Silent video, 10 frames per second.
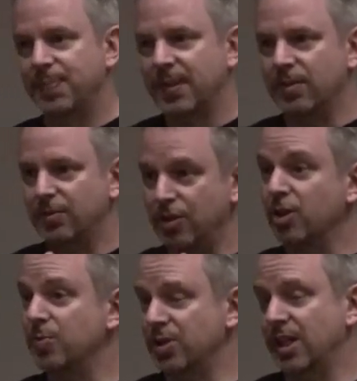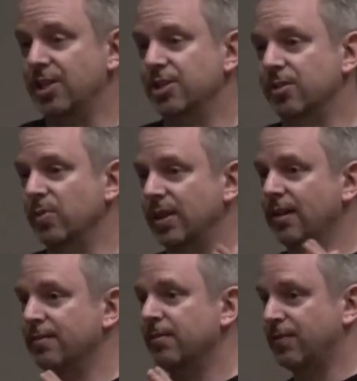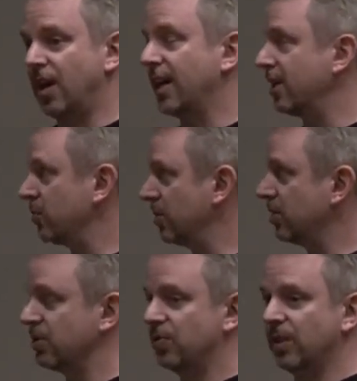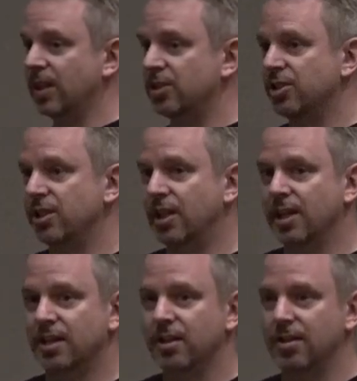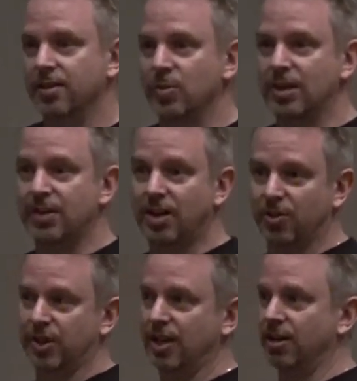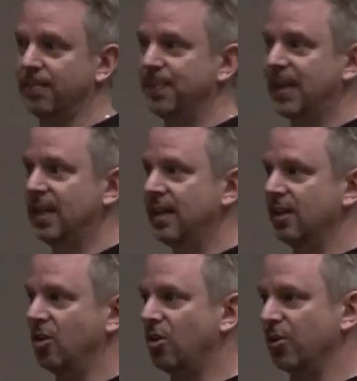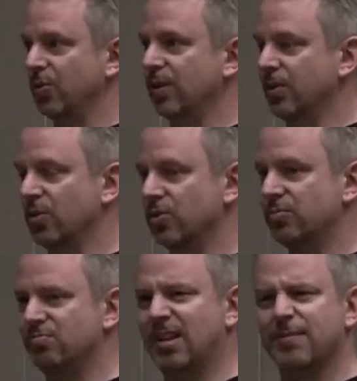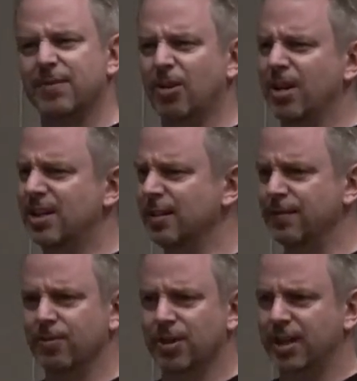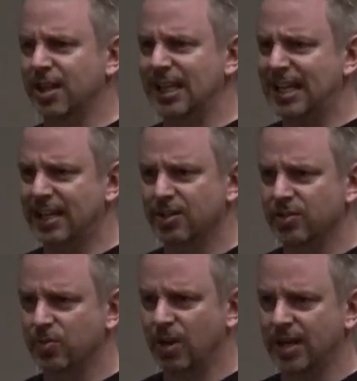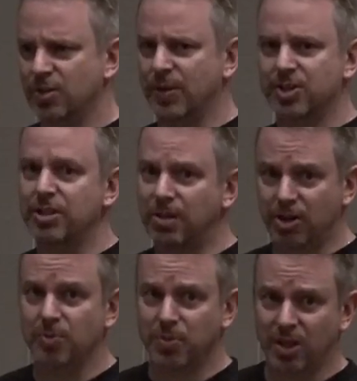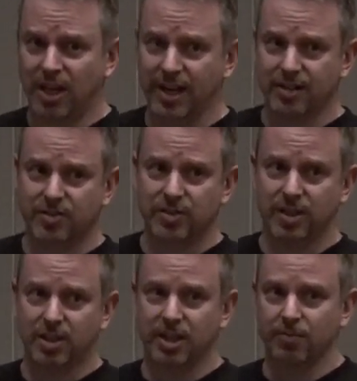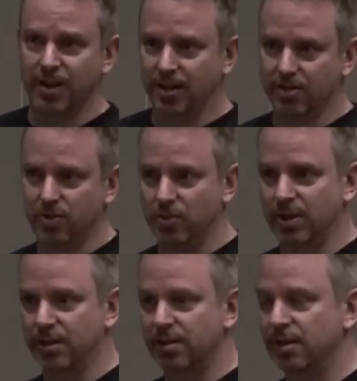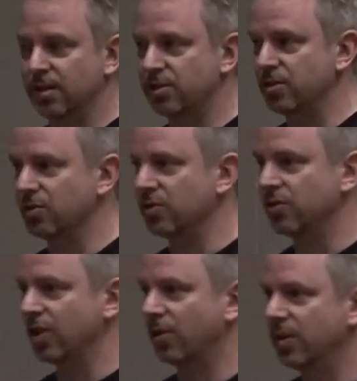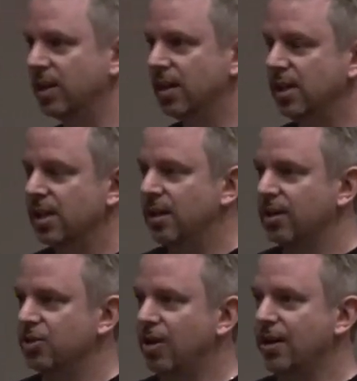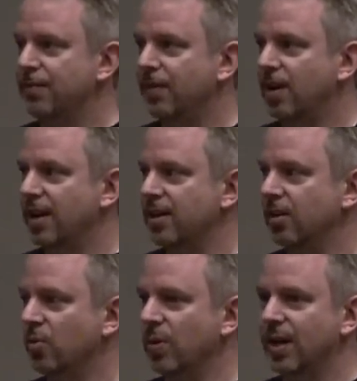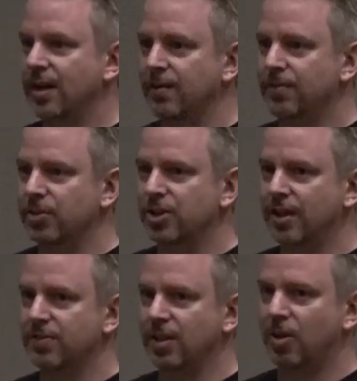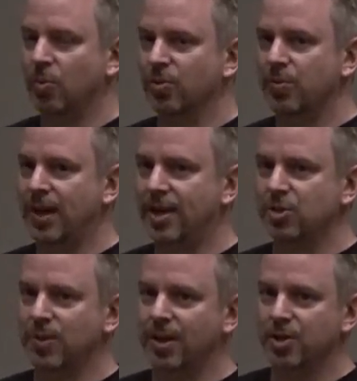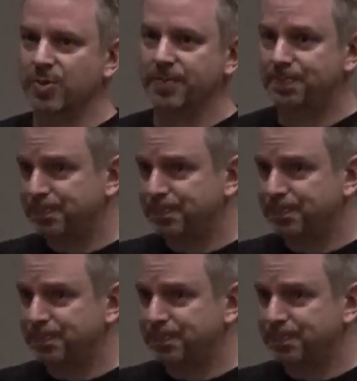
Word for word: we have transportation, we have finance, which is Fitch, and, and then we have healthcare. And all three of those have very differing needs, right? Especially around compliance uh, and regulatory issues. And so, uh, trying to find a way for Chef to help with patch management.